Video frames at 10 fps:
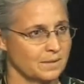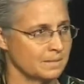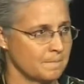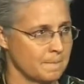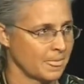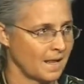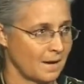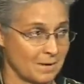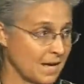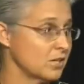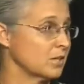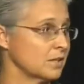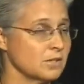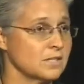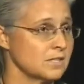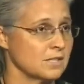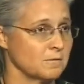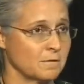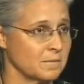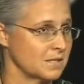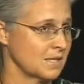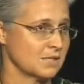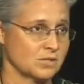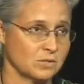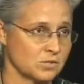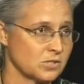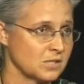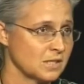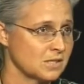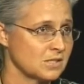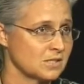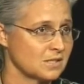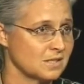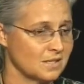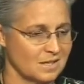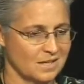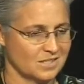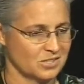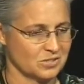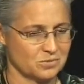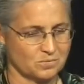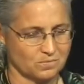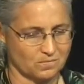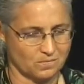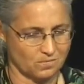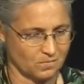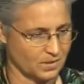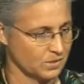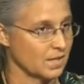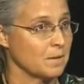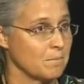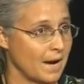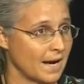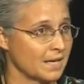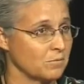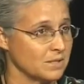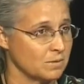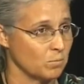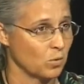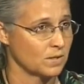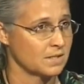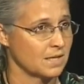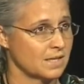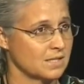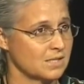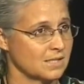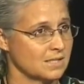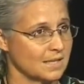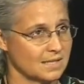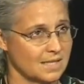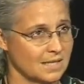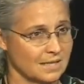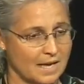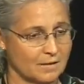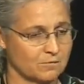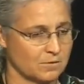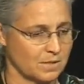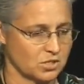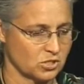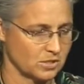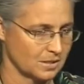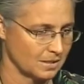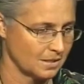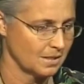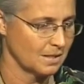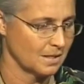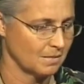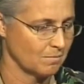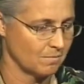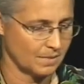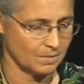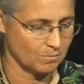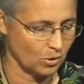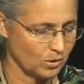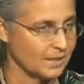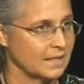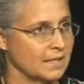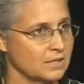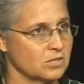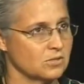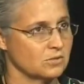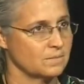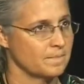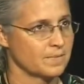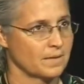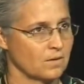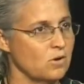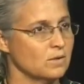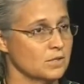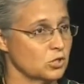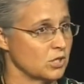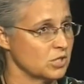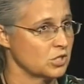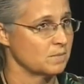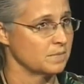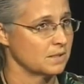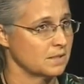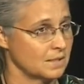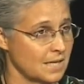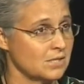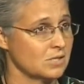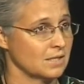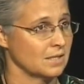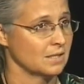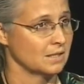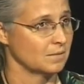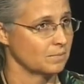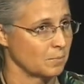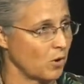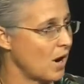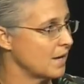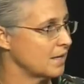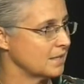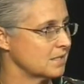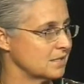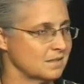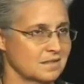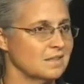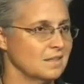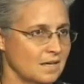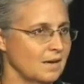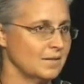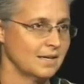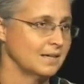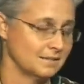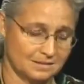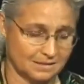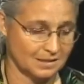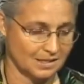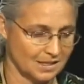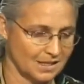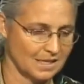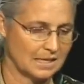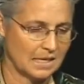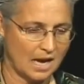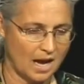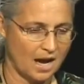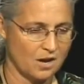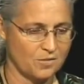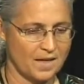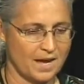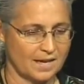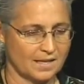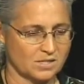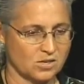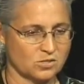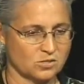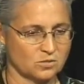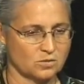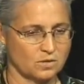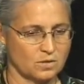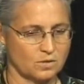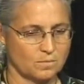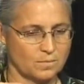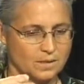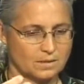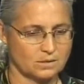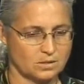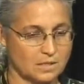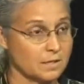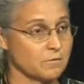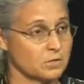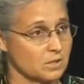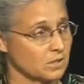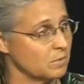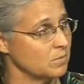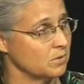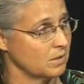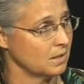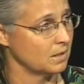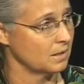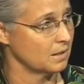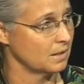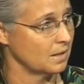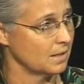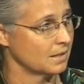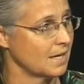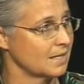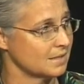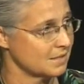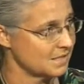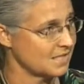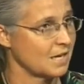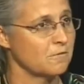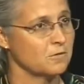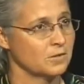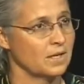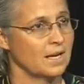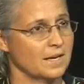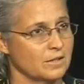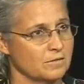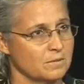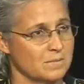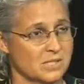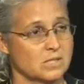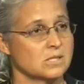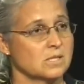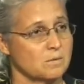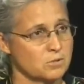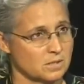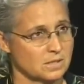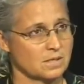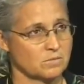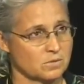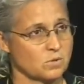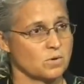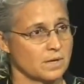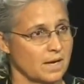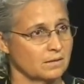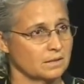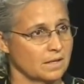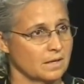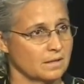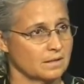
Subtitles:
And I mean, I could clearly see from the tests in '06 to when you came back and we did more tests and taking that information and mulling it into, oh, let's change up the testing and the products. And I mean, and how that has also been delivered to the community and kind of stifled a lot of the misconceptions that was going out there.